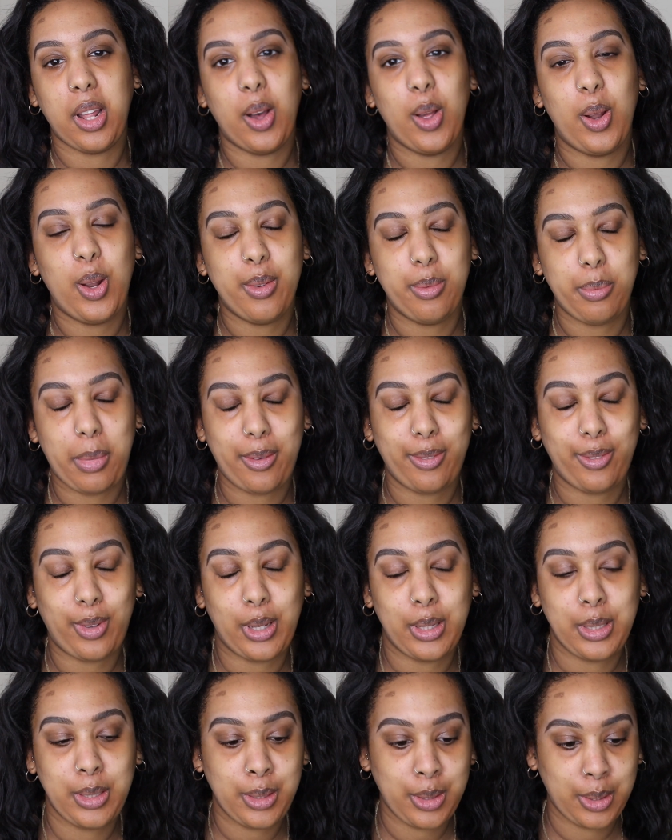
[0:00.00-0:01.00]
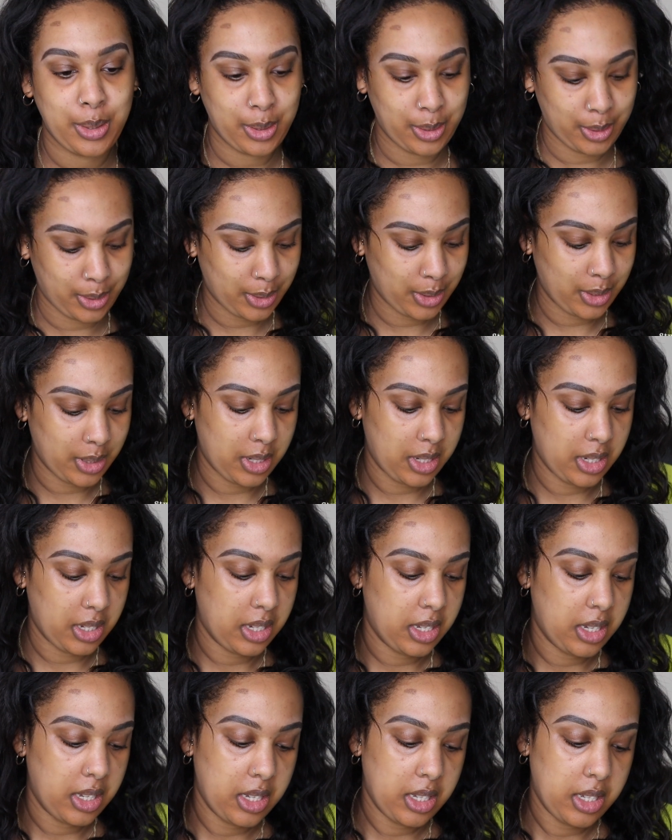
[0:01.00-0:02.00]
that all over my face.
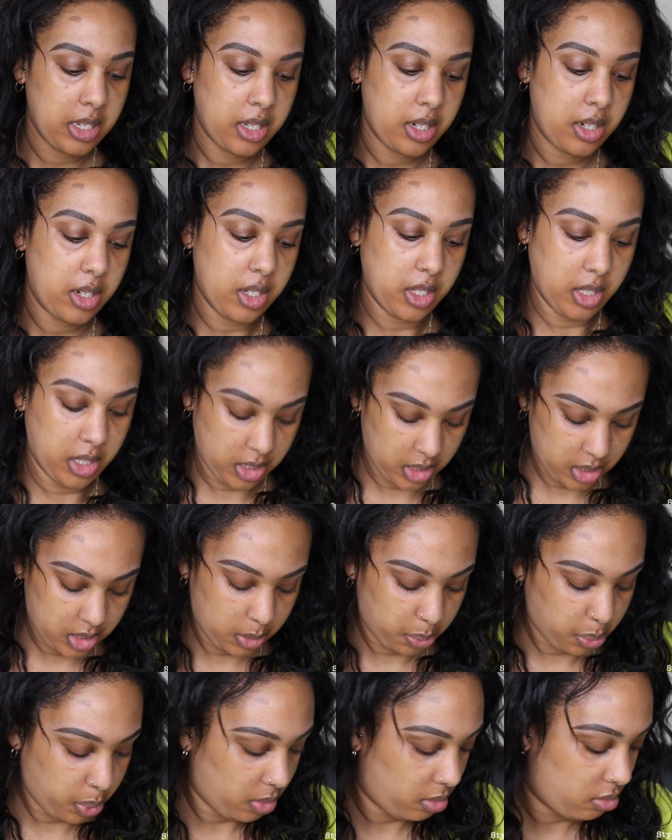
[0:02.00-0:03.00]
Just